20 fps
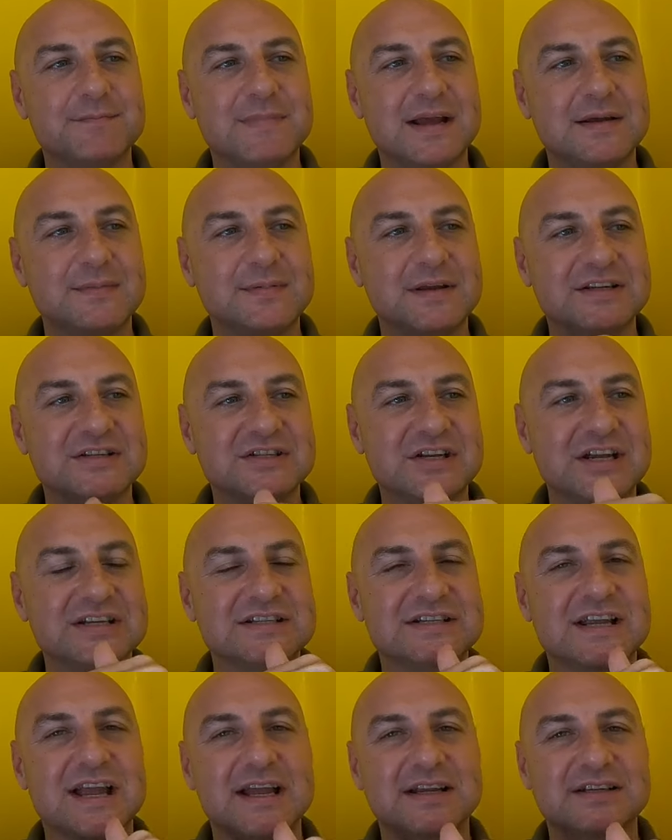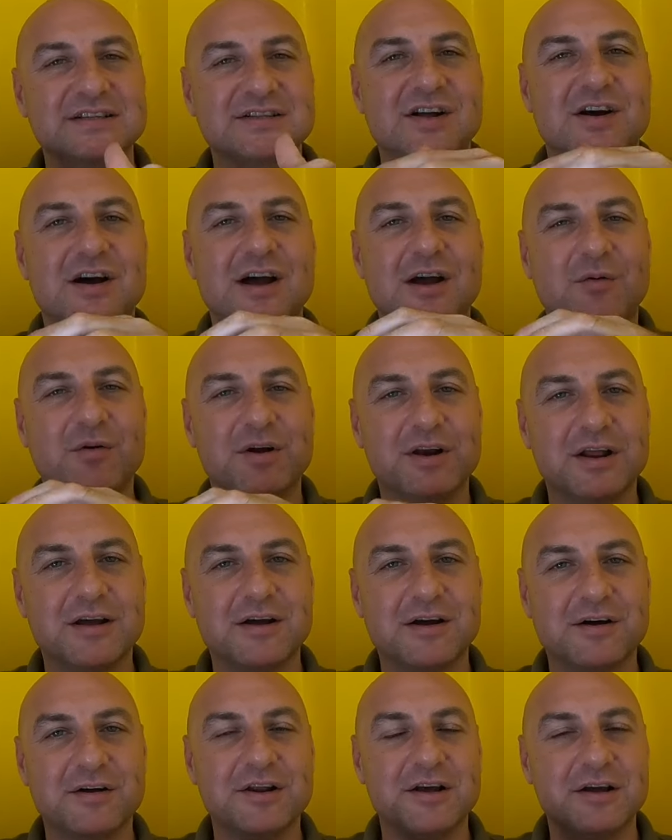maybe cheesecake style
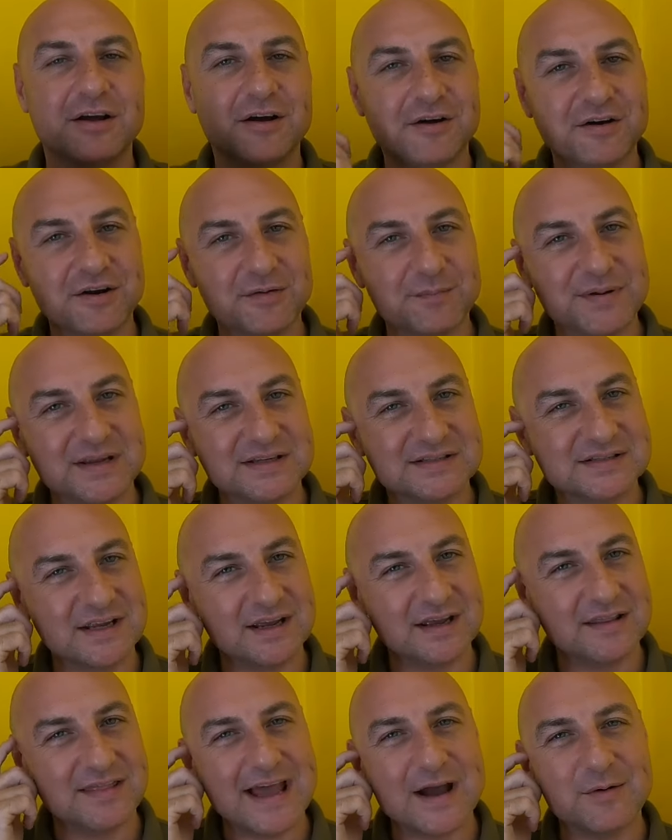on a biscuit.